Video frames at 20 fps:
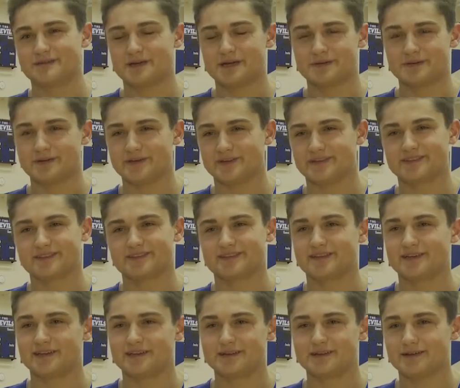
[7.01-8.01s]
begin with.
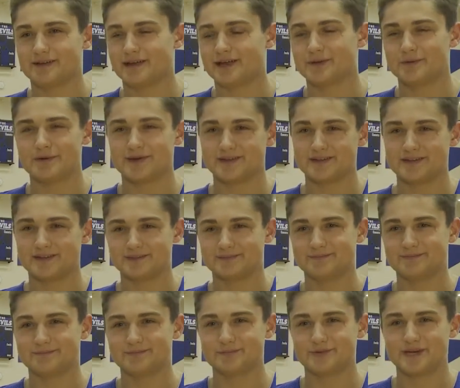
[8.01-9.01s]
I wanted to
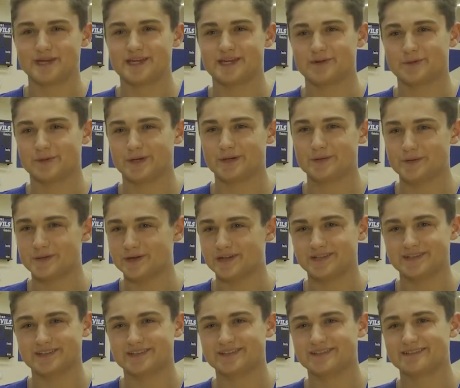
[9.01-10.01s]
break it week
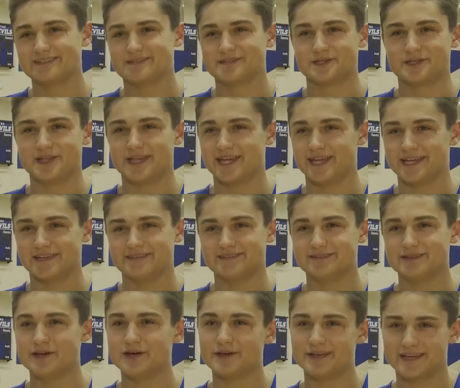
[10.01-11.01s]
one so that I'd
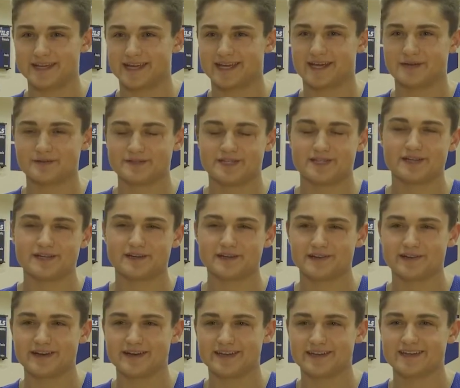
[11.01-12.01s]
know that like, I was in it
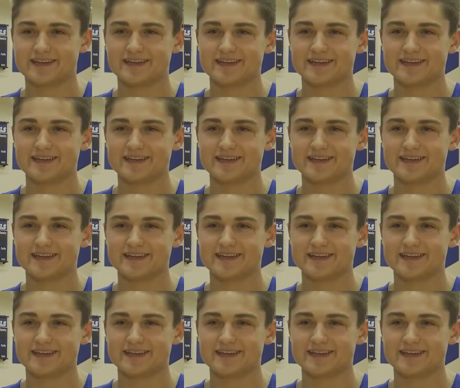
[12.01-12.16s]
already.